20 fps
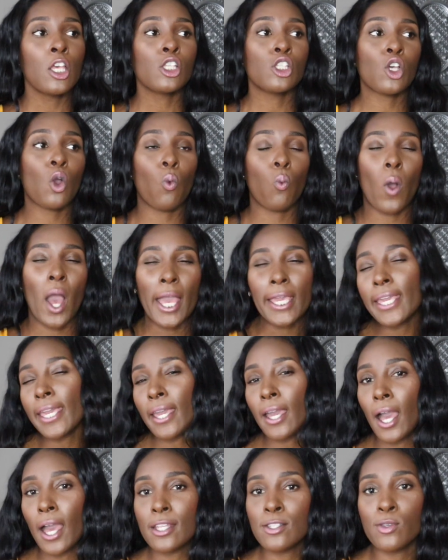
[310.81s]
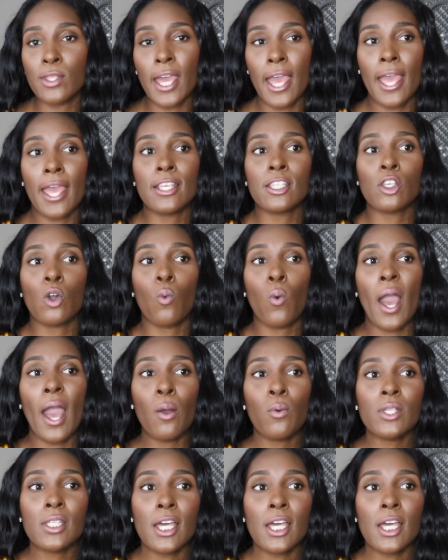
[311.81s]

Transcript: So why can't I do that? So why